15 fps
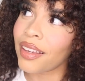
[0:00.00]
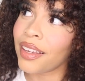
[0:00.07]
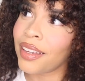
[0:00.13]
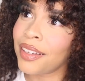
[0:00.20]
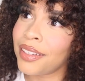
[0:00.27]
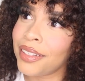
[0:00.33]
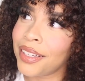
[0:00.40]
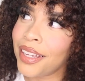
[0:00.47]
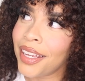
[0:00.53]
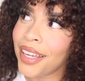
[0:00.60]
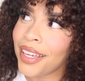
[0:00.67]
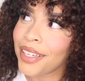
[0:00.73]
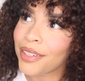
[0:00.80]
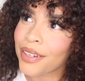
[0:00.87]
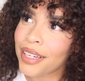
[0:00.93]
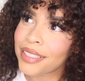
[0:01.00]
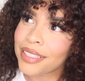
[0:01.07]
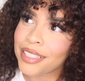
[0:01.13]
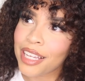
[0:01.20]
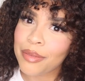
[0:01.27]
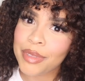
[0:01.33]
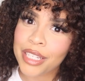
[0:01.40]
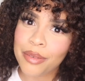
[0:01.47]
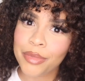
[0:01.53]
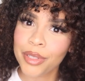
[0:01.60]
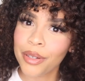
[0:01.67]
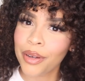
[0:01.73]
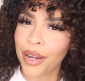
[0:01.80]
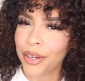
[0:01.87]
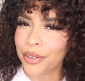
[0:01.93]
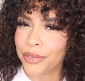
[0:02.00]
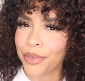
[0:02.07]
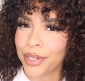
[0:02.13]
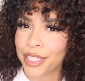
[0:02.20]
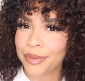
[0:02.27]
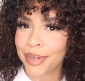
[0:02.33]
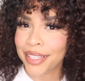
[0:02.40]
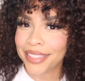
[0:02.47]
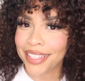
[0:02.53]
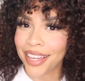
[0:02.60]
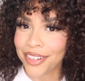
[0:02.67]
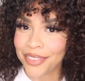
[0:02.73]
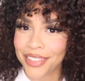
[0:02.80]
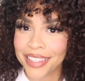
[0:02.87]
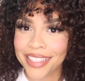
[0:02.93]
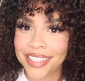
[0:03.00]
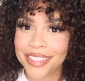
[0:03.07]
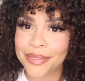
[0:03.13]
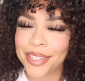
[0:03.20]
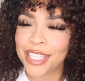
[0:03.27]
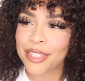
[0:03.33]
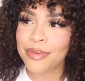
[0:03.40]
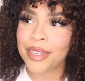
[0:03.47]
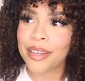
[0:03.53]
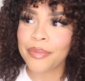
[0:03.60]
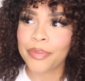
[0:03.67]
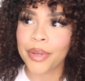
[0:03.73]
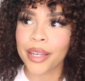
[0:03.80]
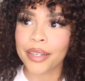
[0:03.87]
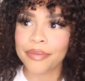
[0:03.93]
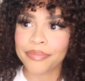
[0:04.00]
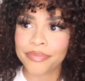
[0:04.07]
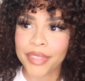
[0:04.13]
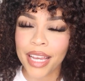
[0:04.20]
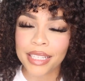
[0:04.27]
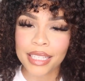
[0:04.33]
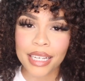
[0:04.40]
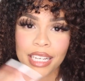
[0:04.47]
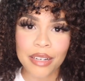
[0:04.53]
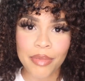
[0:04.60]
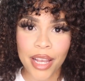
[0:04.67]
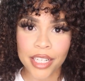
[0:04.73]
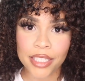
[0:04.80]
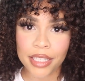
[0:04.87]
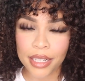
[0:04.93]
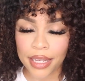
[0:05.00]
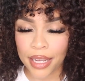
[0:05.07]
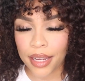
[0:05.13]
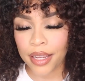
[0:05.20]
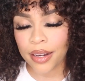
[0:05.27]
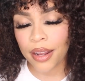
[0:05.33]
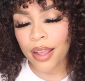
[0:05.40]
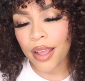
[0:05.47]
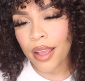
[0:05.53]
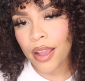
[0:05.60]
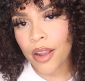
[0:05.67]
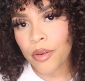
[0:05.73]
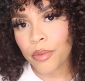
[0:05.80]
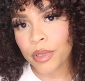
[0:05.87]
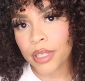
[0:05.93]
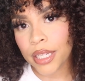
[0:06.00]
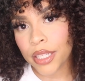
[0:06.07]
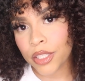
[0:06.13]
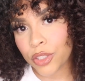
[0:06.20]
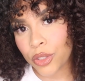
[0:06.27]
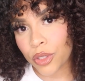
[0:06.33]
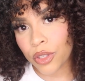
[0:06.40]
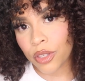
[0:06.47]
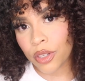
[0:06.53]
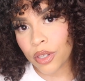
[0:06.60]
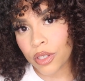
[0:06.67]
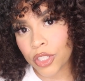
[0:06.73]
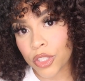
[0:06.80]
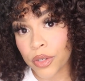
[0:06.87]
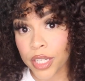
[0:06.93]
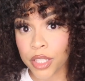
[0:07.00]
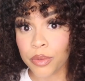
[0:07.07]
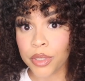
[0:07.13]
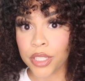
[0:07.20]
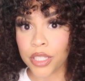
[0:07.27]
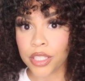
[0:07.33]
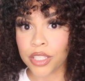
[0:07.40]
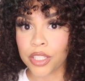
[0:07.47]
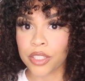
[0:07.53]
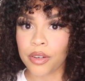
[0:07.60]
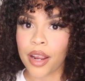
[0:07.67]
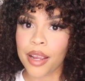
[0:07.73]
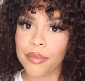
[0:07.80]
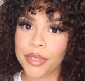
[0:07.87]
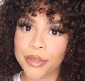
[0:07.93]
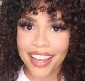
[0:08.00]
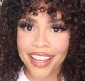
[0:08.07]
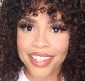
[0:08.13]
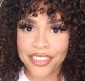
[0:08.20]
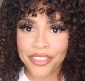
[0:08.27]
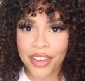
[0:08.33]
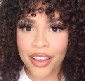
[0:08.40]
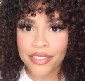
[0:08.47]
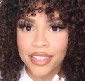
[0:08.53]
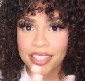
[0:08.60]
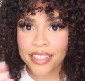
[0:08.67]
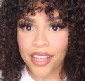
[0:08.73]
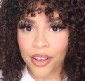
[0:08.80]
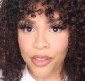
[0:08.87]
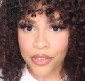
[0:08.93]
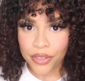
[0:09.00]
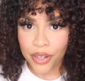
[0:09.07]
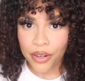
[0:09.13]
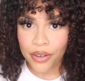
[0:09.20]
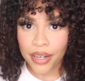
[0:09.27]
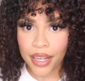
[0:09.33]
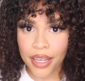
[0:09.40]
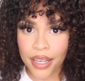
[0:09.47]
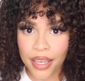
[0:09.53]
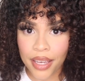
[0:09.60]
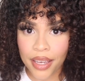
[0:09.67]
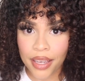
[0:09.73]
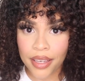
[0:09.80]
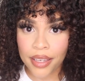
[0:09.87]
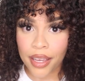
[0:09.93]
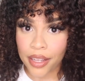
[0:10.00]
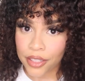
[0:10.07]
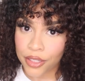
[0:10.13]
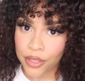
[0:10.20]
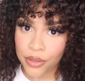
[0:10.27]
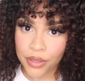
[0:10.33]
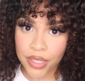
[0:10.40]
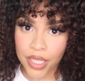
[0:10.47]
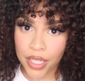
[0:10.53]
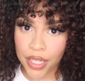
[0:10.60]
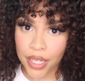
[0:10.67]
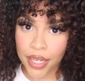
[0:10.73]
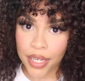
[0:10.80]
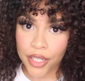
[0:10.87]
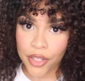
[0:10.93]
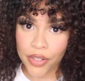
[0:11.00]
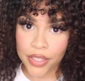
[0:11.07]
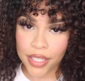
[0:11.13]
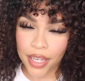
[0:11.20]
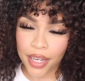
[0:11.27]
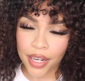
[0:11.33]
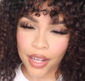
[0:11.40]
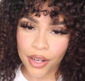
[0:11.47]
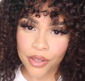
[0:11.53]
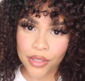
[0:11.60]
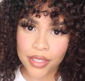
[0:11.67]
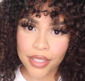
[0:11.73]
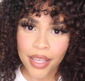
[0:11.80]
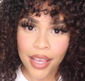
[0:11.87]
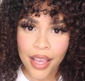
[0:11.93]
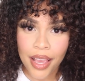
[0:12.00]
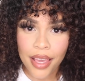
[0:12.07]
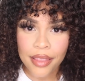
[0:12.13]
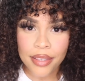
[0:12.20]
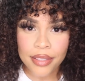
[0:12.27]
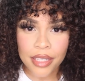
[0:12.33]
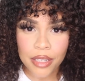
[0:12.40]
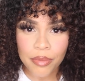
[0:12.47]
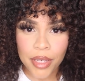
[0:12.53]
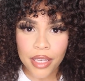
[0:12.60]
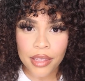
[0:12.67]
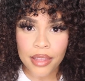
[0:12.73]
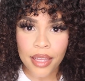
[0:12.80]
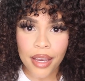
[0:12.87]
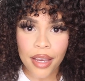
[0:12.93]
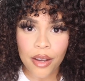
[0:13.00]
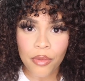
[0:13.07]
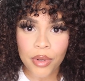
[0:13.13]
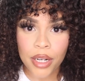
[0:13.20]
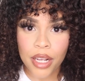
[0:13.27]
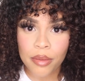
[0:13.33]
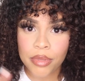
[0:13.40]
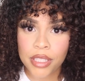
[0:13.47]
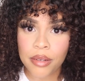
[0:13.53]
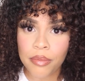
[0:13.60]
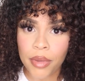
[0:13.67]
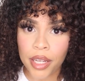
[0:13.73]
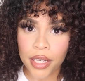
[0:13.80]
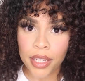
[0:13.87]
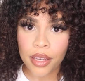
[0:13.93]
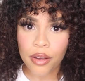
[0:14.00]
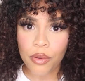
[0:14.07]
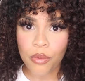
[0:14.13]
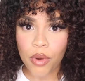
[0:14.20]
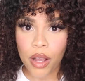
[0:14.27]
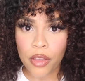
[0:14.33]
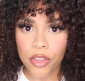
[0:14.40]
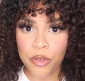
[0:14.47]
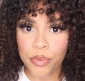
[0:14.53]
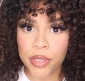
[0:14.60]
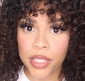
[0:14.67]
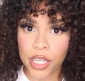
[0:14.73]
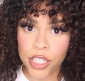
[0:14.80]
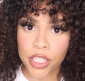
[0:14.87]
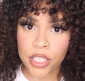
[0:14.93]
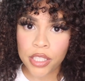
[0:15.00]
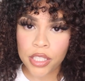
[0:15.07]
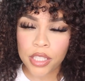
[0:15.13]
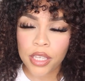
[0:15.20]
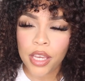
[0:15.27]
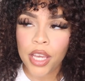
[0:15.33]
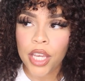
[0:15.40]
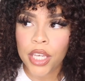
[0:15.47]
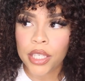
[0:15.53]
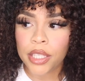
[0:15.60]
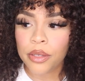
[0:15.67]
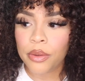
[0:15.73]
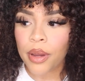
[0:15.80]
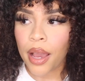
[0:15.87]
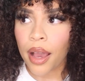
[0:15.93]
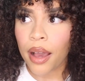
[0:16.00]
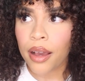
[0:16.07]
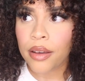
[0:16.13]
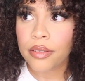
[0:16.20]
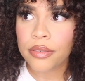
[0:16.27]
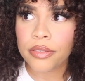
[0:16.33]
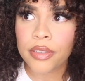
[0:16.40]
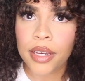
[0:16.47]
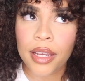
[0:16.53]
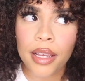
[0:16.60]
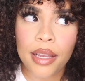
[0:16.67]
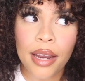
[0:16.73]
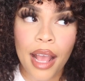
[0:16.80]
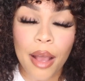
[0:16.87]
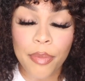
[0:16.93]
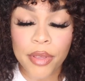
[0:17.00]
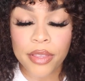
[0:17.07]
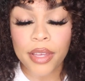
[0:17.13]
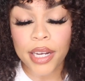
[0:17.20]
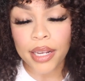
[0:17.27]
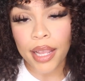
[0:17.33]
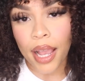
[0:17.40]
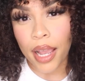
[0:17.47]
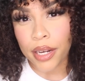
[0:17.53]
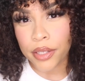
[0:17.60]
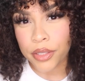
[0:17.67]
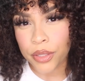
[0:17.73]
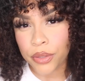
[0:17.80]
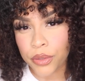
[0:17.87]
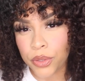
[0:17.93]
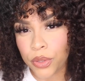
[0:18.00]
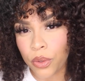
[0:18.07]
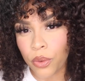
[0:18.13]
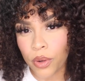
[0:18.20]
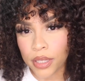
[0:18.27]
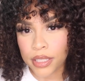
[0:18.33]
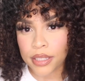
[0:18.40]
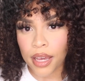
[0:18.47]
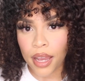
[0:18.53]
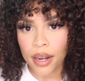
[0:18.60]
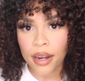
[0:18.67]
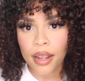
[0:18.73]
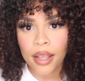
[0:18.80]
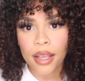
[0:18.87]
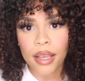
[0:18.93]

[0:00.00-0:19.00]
And you guys can tell me down below how your voice might sound with this placement, but as I can imagine, it can relate to the traits we just described. And if you have the South Node, aka Ketu, sitting in your second house, this can mean that when it comes to money, wealth, and possessions, you have an apathetic attitude towards that.